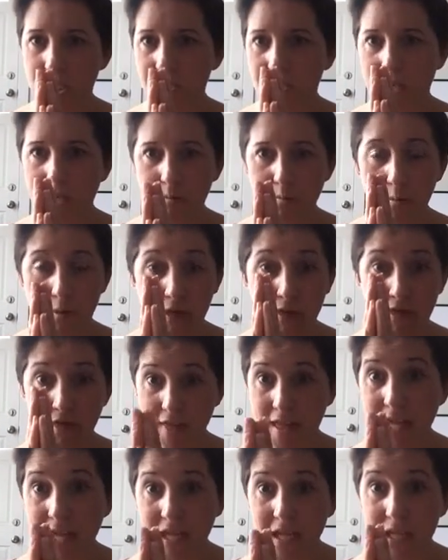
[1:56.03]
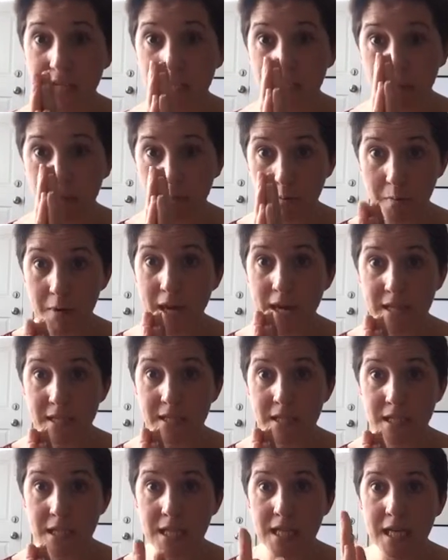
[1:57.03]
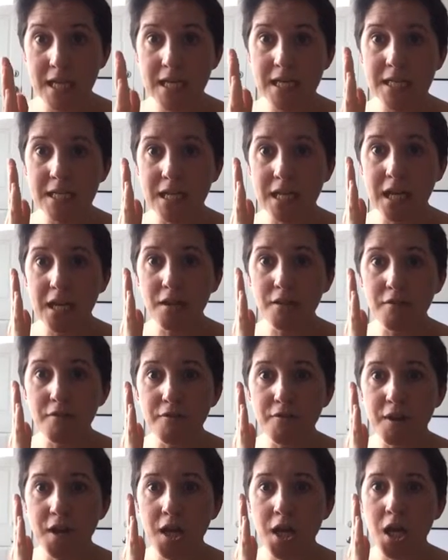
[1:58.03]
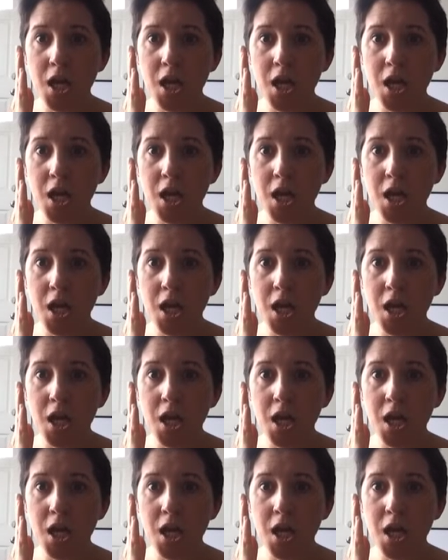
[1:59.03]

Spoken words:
that we think it's the reality, and it kind of